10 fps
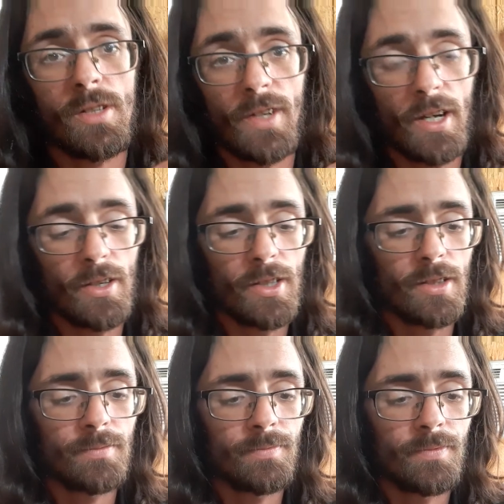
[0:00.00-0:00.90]
an air
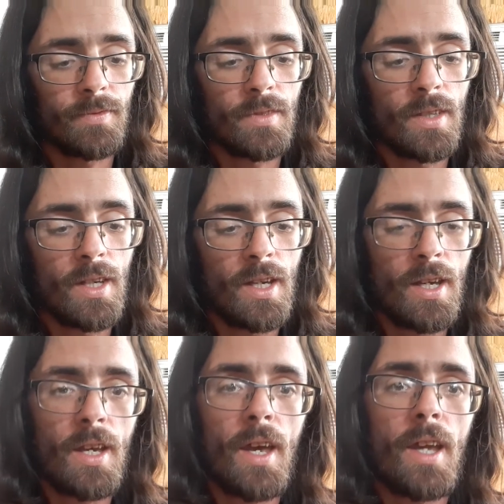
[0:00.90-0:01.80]
gun,
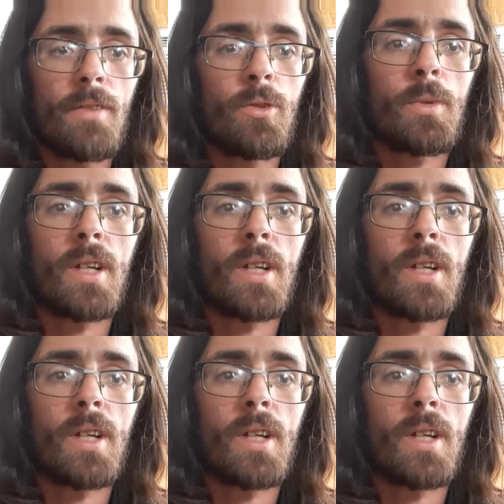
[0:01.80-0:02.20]
and if you were